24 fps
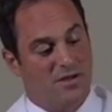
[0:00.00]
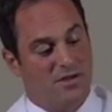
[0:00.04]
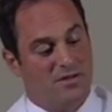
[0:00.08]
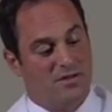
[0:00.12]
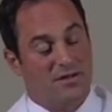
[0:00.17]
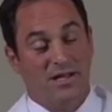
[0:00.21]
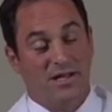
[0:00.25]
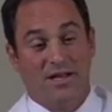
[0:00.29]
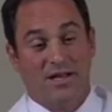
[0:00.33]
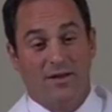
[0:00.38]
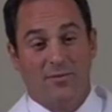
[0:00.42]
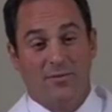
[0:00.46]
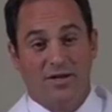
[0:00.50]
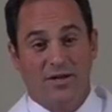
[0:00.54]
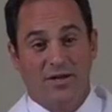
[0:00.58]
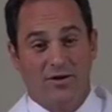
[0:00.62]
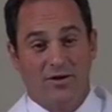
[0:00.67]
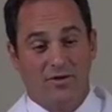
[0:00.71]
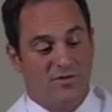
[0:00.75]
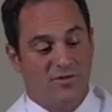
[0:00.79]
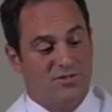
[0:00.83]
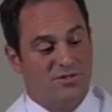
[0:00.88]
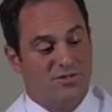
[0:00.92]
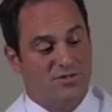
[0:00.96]
ligament
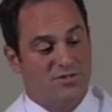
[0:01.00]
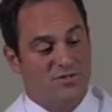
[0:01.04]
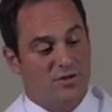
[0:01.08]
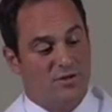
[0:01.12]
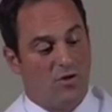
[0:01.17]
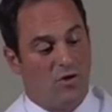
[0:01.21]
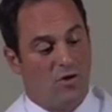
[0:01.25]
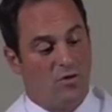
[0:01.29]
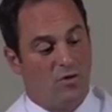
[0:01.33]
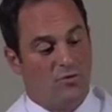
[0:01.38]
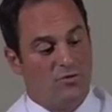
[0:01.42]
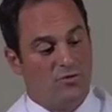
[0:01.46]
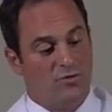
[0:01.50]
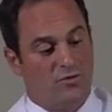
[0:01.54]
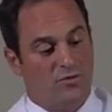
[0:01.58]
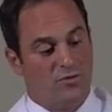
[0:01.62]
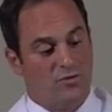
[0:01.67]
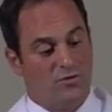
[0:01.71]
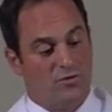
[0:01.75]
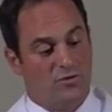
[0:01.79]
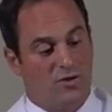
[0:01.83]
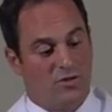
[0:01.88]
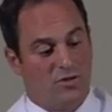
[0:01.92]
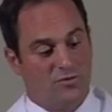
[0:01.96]
here, this is the
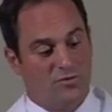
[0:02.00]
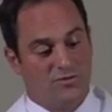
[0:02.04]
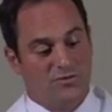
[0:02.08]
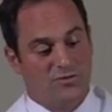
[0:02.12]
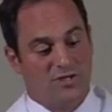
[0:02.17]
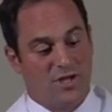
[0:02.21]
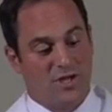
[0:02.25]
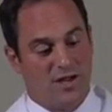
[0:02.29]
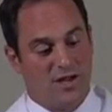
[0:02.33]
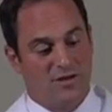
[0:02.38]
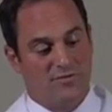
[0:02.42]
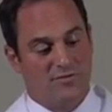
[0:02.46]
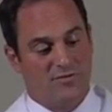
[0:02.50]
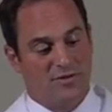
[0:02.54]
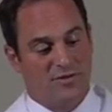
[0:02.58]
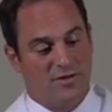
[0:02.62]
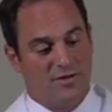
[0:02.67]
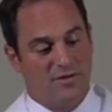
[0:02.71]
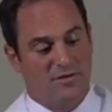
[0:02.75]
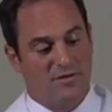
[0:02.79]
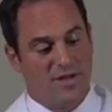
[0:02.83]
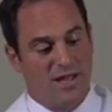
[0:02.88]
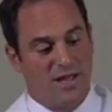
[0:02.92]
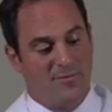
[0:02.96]
ulnar side of
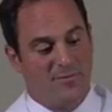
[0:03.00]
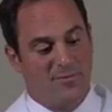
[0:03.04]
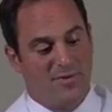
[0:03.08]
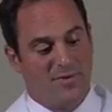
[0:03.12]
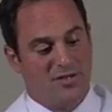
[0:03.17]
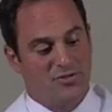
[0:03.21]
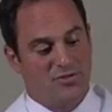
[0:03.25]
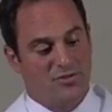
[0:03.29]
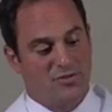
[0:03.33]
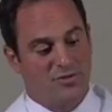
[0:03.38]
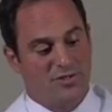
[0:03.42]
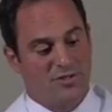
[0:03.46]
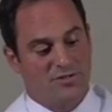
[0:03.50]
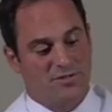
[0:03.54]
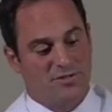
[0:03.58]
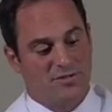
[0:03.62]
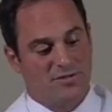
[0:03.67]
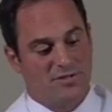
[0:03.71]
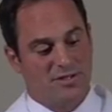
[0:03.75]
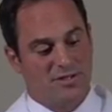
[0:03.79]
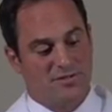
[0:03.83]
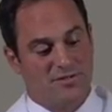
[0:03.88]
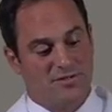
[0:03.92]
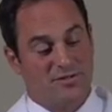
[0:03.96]
the MP joint. So
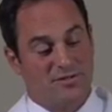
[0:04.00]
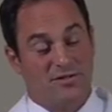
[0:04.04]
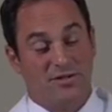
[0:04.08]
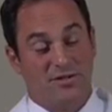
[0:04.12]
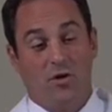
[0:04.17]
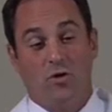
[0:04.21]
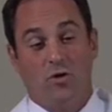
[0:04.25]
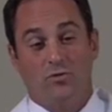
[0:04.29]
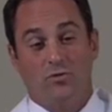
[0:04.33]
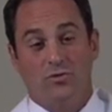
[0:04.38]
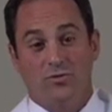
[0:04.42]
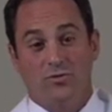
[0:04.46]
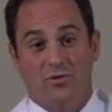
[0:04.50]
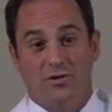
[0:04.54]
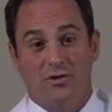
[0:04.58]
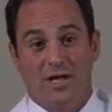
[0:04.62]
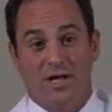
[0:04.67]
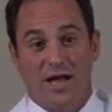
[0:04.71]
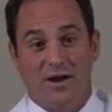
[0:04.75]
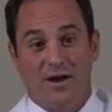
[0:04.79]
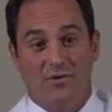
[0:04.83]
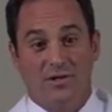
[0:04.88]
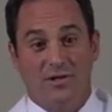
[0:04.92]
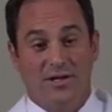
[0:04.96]
this is the ulnar
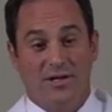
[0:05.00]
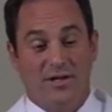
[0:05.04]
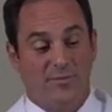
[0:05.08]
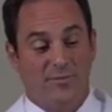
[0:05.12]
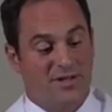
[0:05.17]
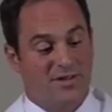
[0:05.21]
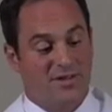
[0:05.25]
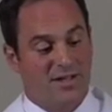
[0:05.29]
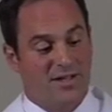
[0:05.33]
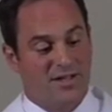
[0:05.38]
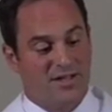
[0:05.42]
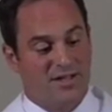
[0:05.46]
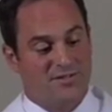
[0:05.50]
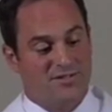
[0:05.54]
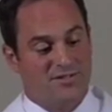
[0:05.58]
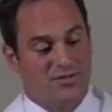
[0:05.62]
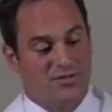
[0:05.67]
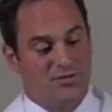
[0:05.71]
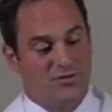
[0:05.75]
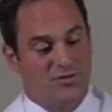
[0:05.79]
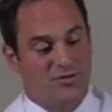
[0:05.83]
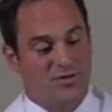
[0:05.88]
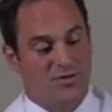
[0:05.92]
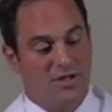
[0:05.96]
collateral ligament that gets
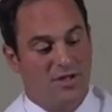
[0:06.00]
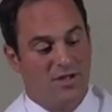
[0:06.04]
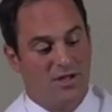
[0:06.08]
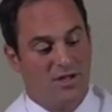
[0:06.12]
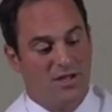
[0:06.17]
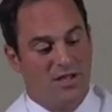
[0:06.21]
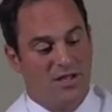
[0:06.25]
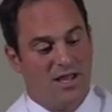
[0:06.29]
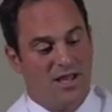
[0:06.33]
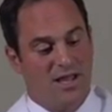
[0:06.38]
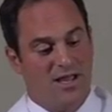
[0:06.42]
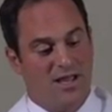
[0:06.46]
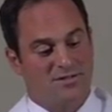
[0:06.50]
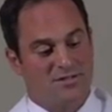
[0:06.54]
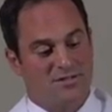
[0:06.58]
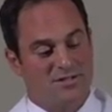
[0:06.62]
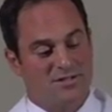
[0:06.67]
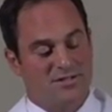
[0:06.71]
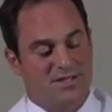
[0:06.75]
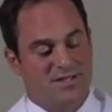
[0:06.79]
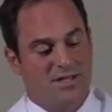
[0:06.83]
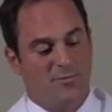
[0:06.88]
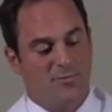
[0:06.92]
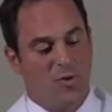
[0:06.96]
injured as a
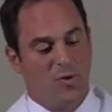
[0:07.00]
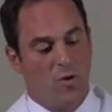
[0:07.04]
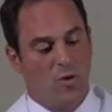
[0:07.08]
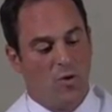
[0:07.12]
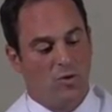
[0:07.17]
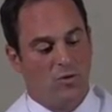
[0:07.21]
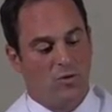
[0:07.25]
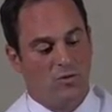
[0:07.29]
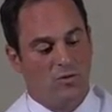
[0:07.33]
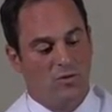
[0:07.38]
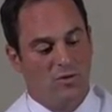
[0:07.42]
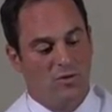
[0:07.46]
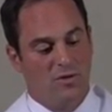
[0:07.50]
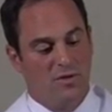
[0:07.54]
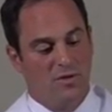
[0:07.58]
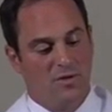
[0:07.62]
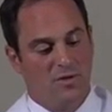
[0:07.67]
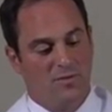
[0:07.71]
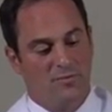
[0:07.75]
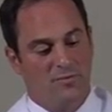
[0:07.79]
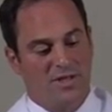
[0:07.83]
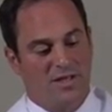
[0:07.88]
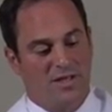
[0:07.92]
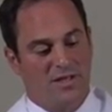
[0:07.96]
ski pole
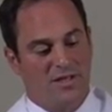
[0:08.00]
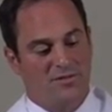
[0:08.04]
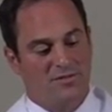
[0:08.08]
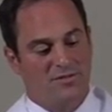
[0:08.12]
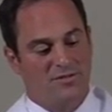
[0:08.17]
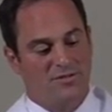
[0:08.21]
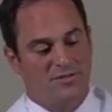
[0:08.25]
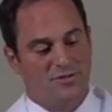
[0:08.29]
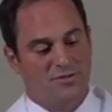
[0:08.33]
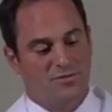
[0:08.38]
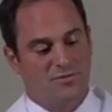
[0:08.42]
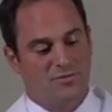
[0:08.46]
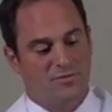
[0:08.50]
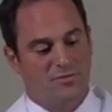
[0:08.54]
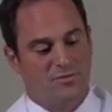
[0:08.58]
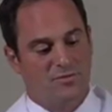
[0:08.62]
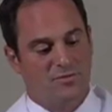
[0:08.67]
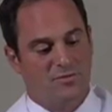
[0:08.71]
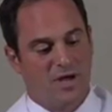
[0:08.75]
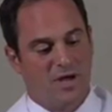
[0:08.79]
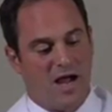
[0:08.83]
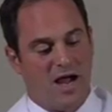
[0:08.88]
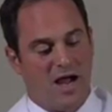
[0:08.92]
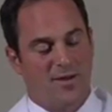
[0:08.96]
begins to
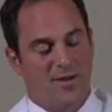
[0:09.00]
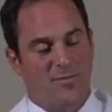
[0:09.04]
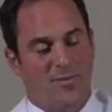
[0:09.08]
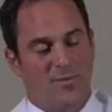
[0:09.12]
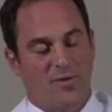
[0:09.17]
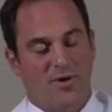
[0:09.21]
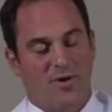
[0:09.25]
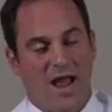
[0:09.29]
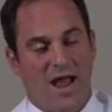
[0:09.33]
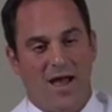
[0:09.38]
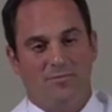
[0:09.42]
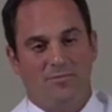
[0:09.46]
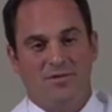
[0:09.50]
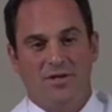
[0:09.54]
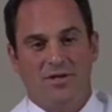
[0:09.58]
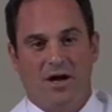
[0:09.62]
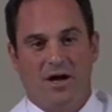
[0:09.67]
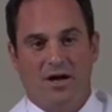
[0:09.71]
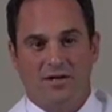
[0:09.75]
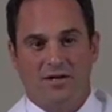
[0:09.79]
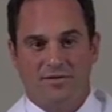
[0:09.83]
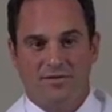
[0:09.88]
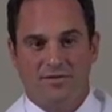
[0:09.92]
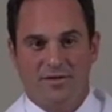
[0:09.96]

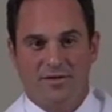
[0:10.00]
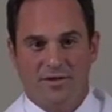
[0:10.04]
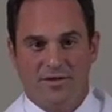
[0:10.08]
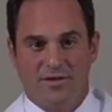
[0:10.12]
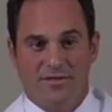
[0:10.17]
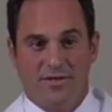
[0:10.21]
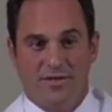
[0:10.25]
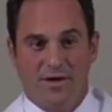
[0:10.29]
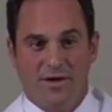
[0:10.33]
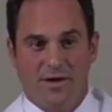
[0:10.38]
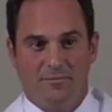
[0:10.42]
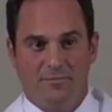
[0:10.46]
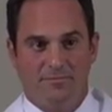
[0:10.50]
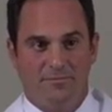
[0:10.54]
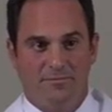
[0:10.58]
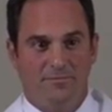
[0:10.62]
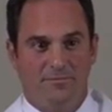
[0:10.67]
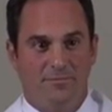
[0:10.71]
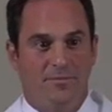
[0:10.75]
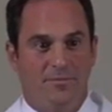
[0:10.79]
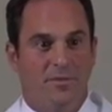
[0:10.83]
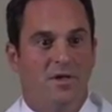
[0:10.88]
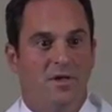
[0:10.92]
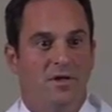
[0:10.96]
hyperabduct the thumb.
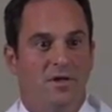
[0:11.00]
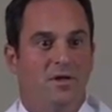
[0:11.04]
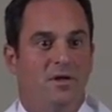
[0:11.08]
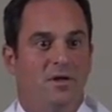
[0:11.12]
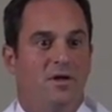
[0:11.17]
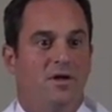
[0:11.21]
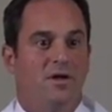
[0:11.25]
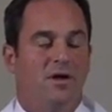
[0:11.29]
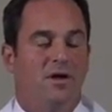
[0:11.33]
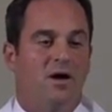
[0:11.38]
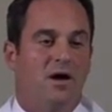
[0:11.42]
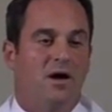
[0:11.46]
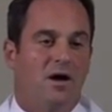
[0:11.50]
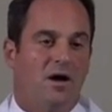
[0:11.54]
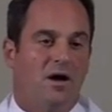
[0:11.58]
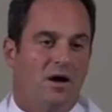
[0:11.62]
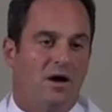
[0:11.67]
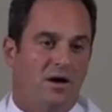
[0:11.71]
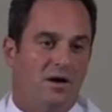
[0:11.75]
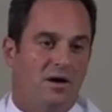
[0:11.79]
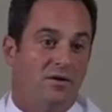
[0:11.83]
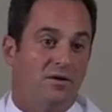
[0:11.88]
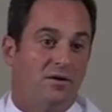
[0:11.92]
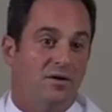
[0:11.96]

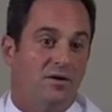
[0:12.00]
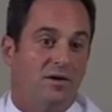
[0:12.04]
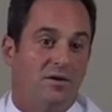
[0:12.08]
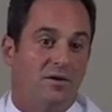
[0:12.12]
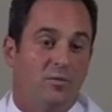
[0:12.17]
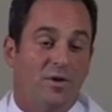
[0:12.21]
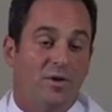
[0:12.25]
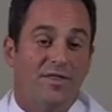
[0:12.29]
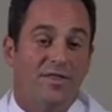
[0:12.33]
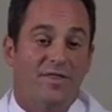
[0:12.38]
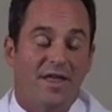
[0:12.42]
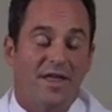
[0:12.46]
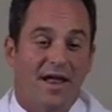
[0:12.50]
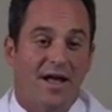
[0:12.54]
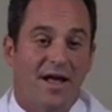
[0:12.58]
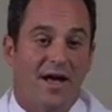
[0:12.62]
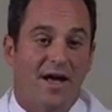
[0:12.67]
And with that